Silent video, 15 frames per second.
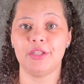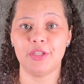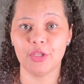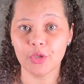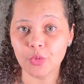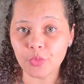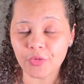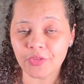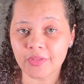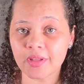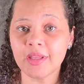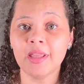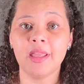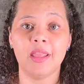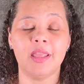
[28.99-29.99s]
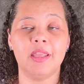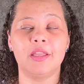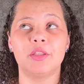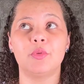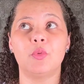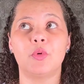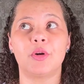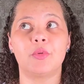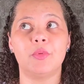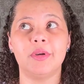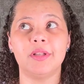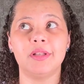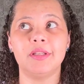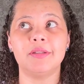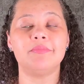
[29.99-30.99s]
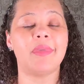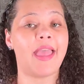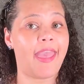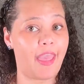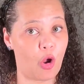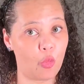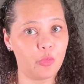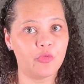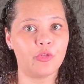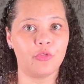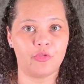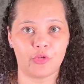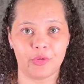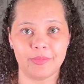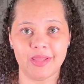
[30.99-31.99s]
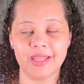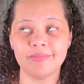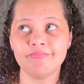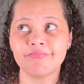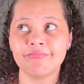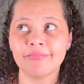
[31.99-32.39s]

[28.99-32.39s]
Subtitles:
used and were really helpful for me,